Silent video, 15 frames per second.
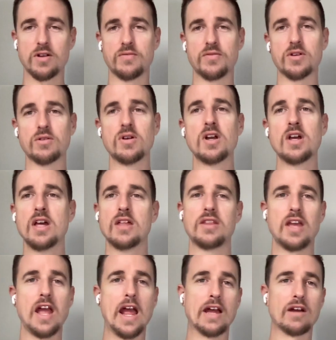of you.
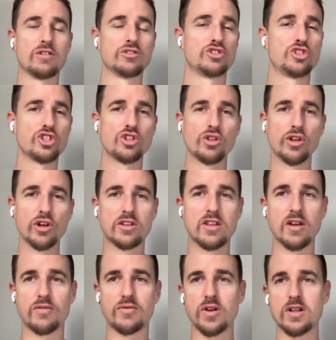The angles just look
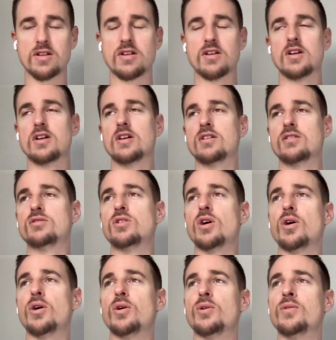different.
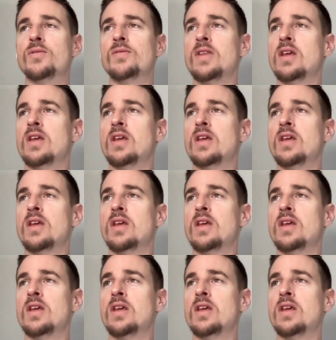So,